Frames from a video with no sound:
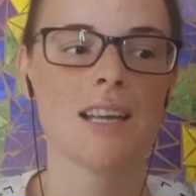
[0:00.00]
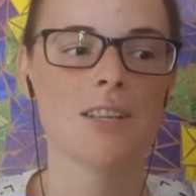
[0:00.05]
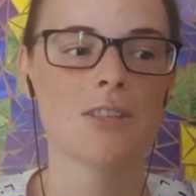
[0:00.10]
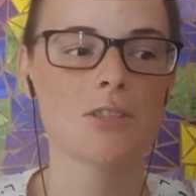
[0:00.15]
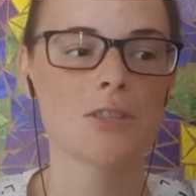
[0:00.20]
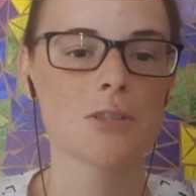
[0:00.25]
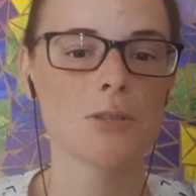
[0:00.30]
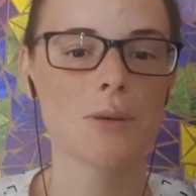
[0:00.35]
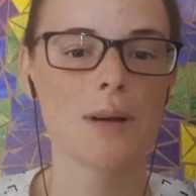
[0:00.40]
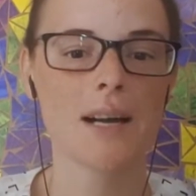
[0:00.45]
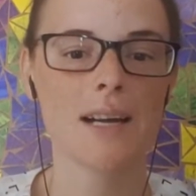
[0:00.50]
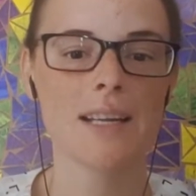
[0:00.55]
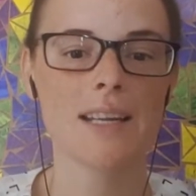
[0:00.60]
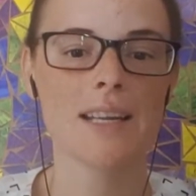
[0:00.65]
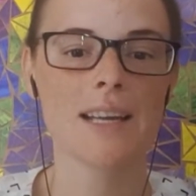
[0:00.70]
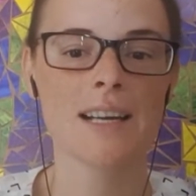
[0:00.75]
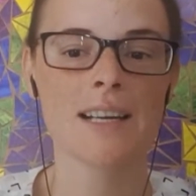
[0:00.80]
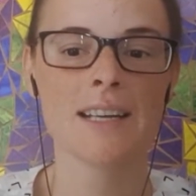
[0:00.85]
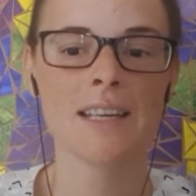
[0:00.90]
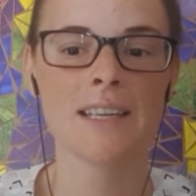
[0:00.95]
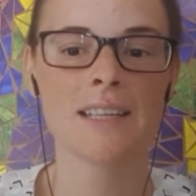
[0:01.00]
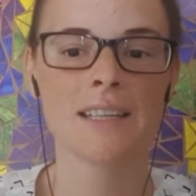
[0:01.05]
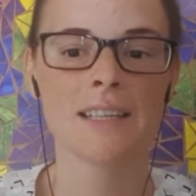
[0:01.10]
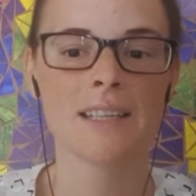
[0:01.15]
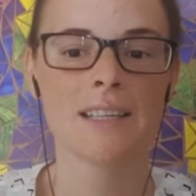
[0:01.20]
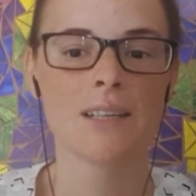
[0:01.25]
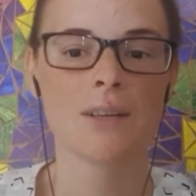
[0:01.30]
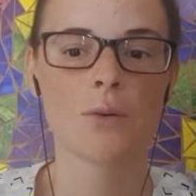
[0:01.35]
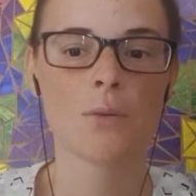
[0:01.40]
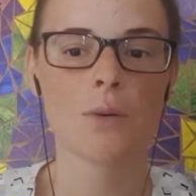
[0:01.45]
So I
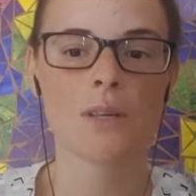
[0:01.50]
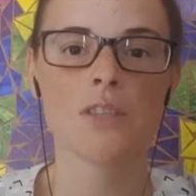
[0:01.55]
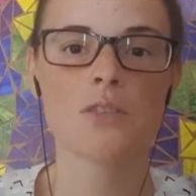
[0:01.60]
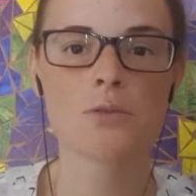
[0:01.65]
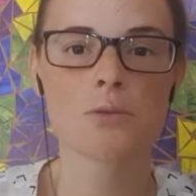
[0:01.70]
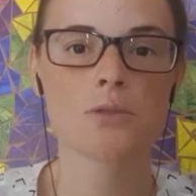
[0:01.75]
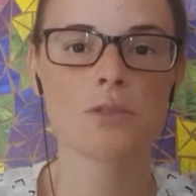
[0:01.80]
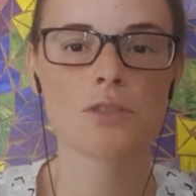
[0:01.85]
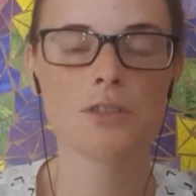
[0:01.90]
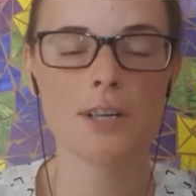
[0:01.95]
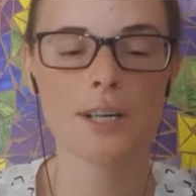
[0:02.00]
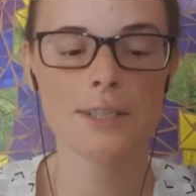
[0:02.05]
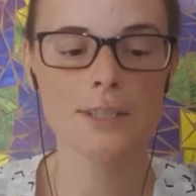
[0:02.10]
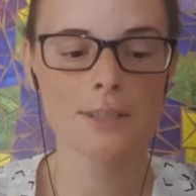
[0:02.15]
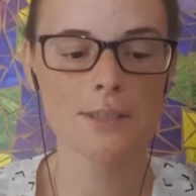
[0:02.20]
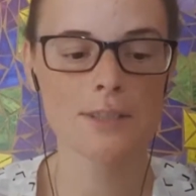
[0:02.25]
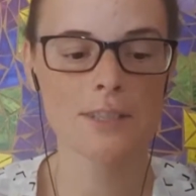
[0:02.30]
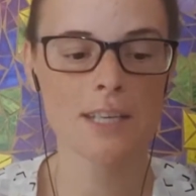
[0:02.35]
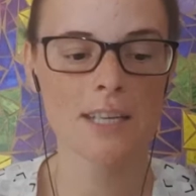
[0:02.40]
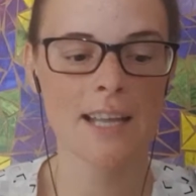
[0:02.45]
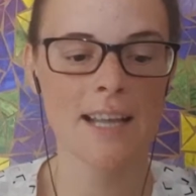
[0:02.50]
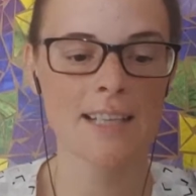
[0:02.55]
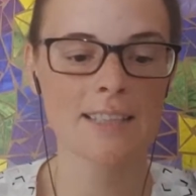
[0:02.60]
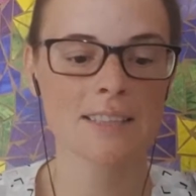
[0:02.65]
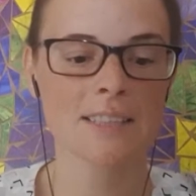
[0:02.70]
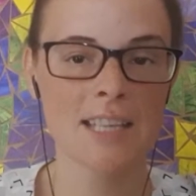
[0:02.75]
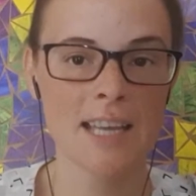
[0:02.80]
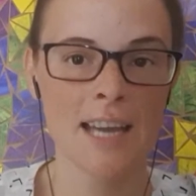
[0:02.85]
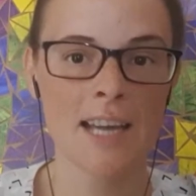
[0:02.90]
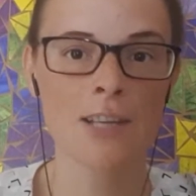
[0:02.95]
went to the doctors and
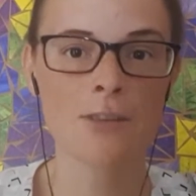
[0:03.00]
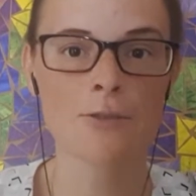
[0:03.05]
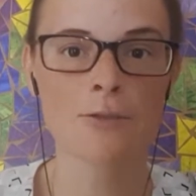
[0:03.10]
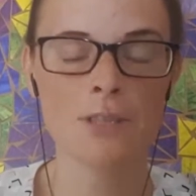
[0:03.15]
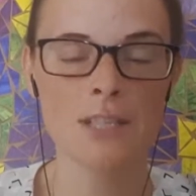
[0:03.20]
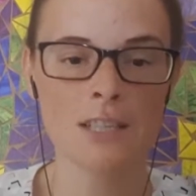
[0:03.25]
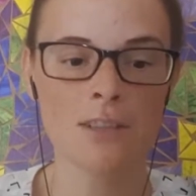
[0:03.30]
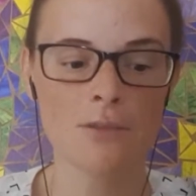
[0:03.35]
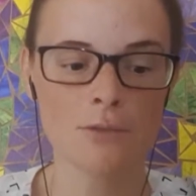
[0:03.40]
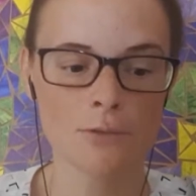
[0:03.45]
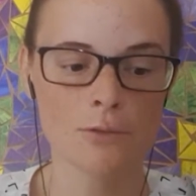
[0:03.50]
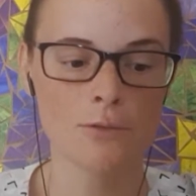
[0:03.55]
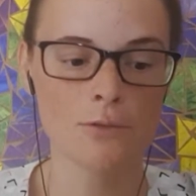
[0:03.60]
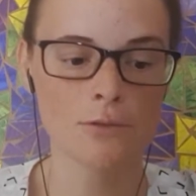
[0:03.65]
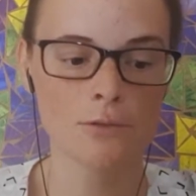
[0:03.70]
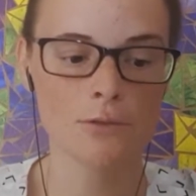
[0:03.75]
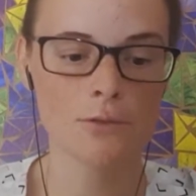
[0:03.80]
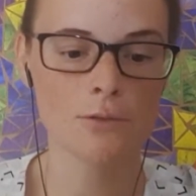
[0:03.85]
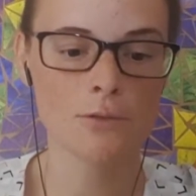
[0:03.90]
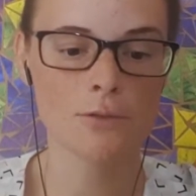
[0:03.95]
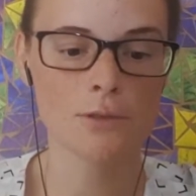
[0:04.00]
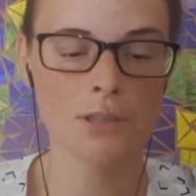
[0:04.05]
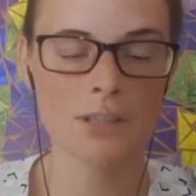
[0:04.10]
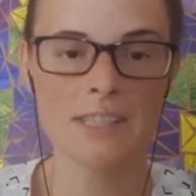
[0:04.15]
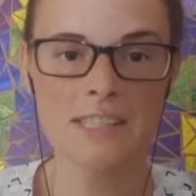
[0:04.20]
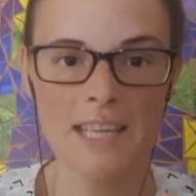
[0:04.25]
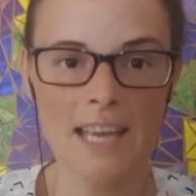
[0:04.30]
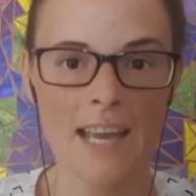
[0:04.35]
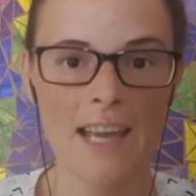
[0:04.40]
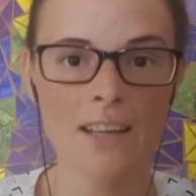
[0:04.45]
asked, you need to do a
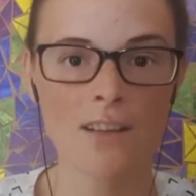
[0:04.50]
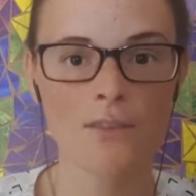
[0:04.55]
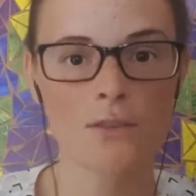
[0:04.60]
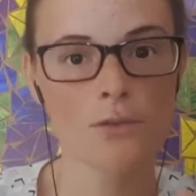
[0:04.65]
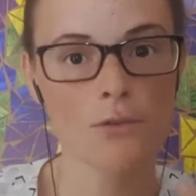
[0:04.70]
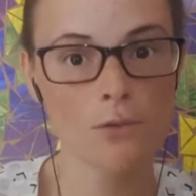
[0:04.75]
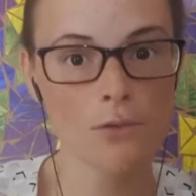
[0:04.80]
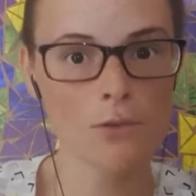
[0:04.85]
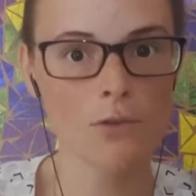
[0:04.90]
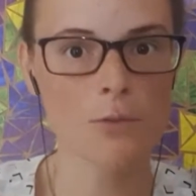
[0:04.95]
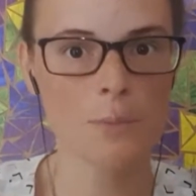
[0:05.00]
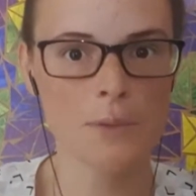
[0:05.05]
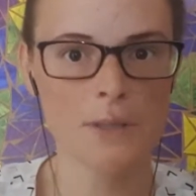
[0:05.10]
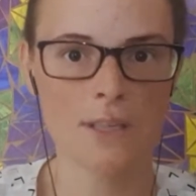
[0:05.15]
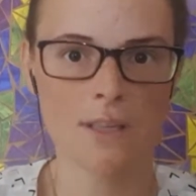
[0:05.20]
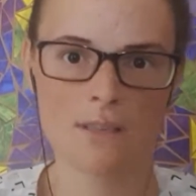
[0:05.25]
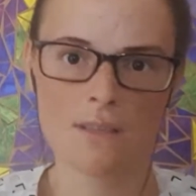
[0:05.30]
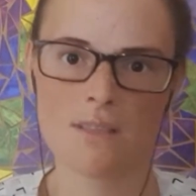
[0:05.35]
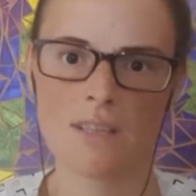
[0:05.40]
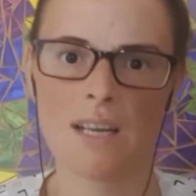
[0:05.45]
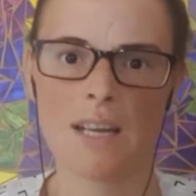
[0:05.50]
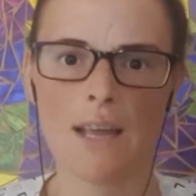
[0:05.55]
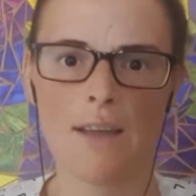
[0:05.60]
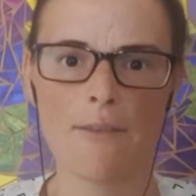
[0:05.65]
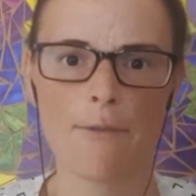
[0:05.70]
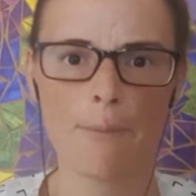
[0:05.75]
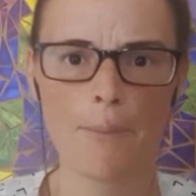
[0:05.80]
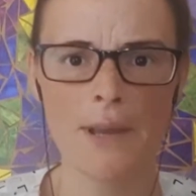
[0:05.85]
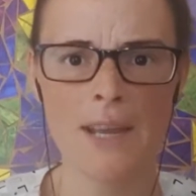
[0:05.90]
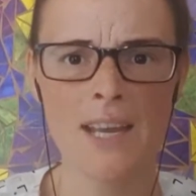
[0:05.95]
scan to look, because I
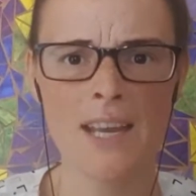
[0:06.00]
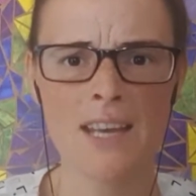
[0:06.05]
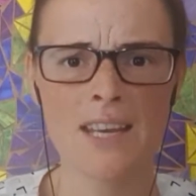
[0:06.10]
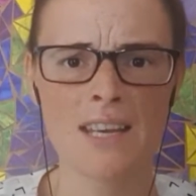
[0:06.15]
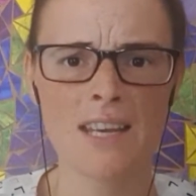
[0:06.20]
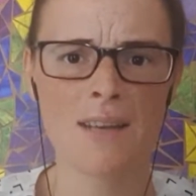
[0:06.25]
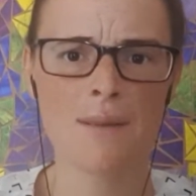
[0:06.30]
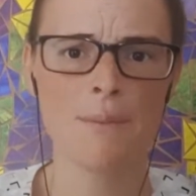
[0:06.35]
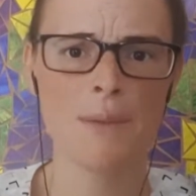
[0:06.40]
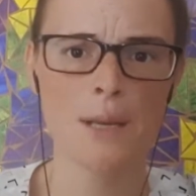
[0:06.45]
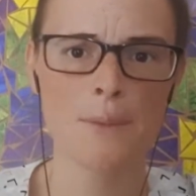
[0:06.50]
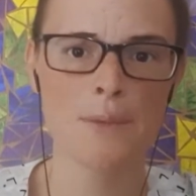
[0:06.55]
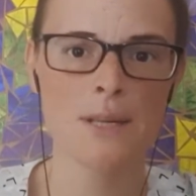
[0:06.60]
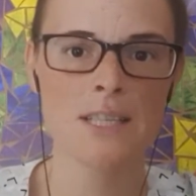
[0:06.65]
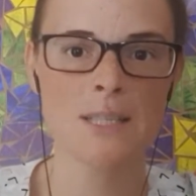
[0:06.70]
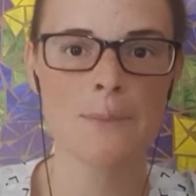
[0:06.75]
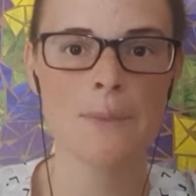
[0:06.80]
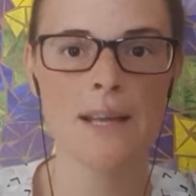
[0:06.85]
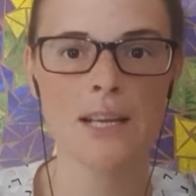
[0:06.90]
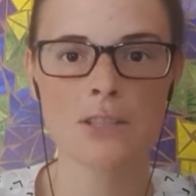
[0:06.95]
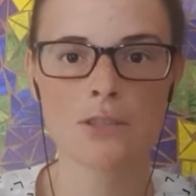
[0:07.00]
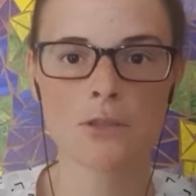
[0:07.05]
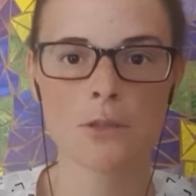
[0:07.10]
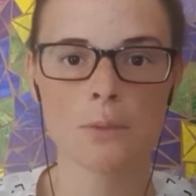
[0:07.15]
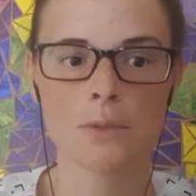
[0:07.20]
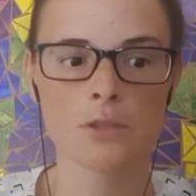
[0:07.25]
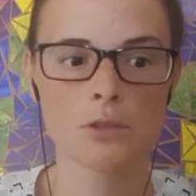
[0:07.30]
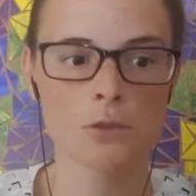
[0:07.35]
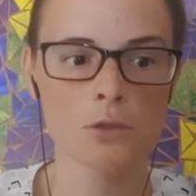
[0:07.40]
have pain and maybe it's back. So I was